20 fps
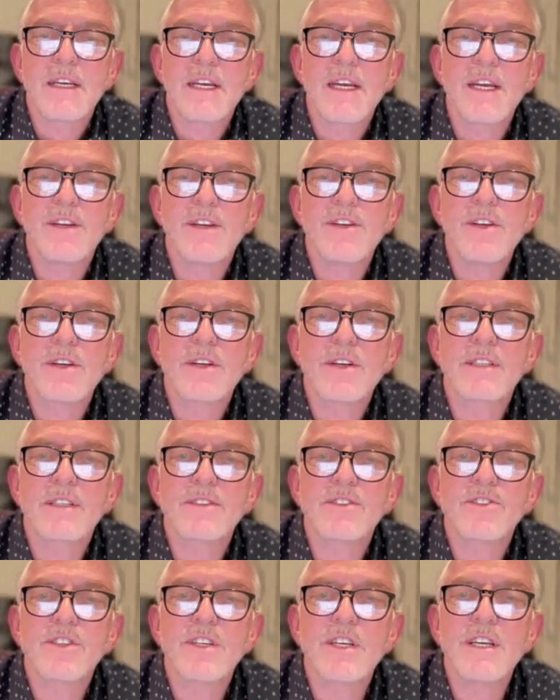and you
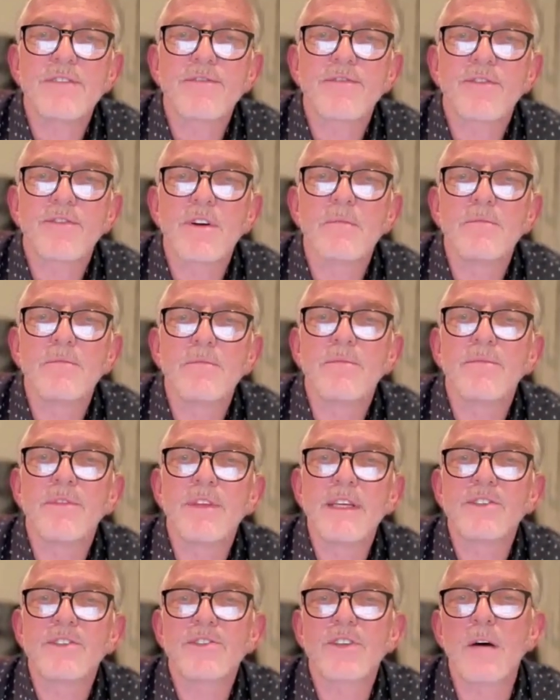can see from
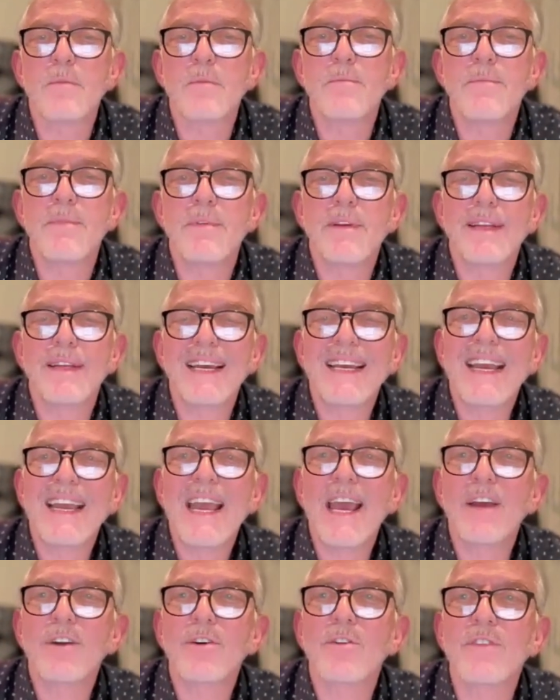the subheader
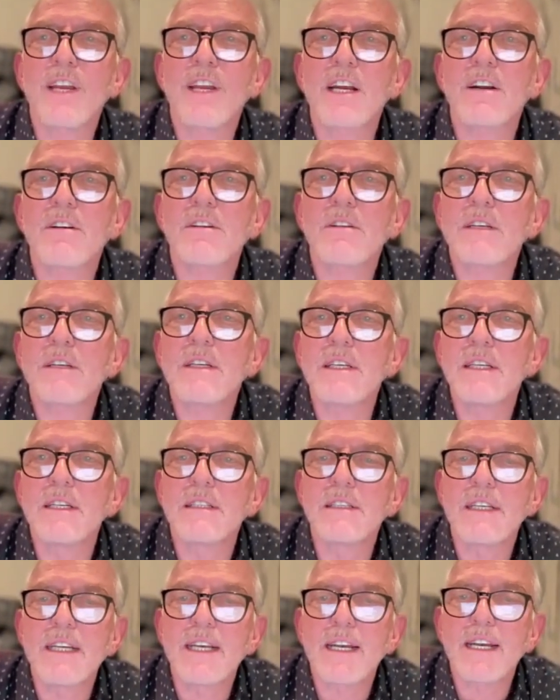there
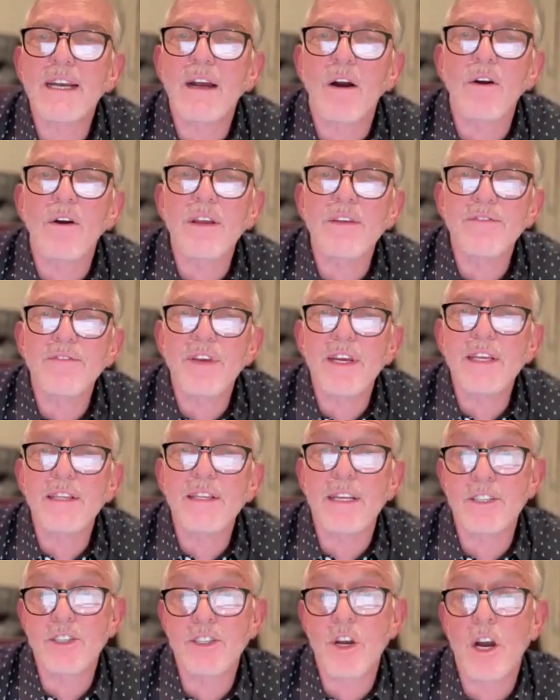in the REV
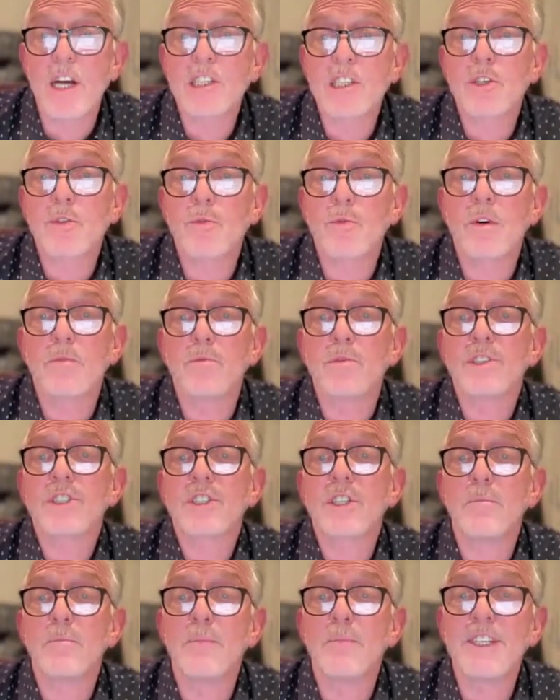that Joshua was
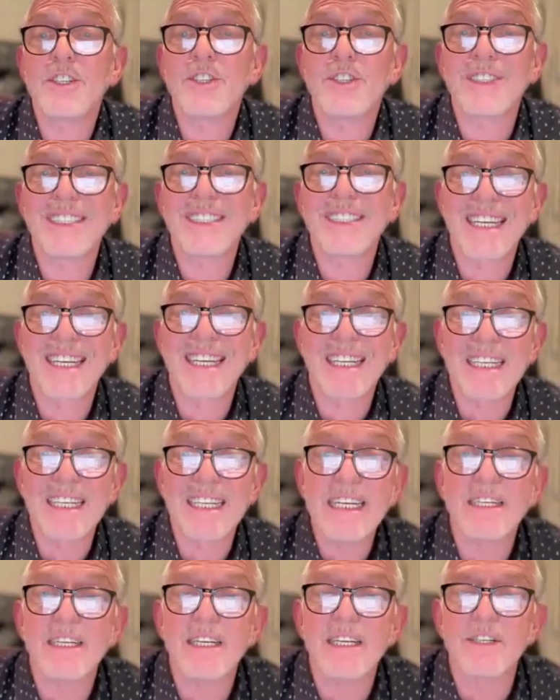commissioned to
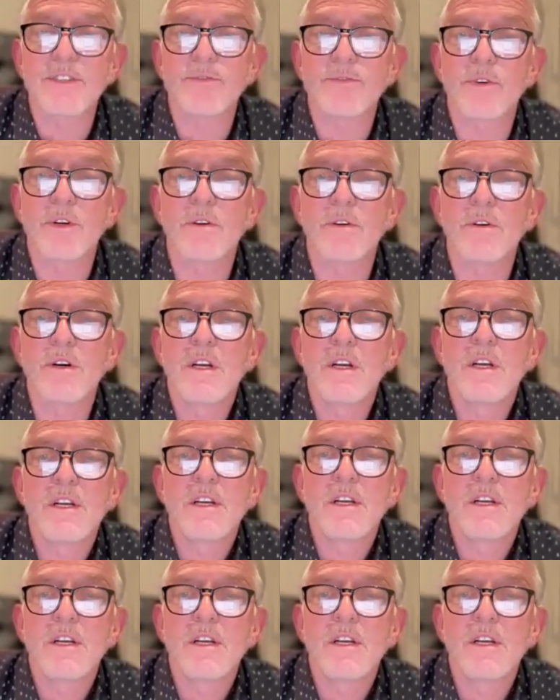lead Israel.